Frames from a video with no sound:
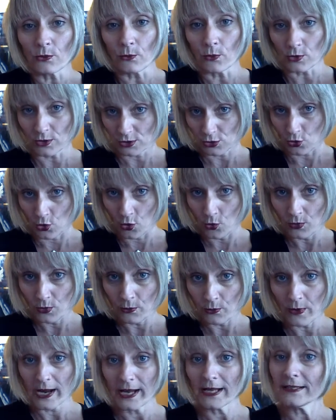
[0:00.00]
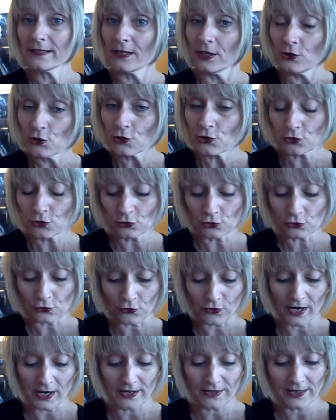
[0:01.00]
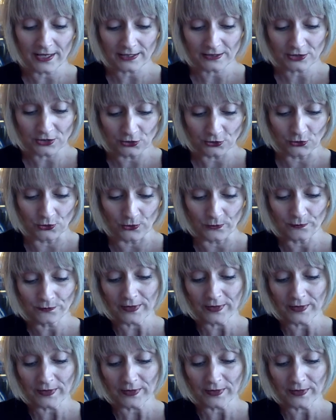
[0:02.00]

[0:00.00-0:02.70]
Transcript: is overweight, you should try that too.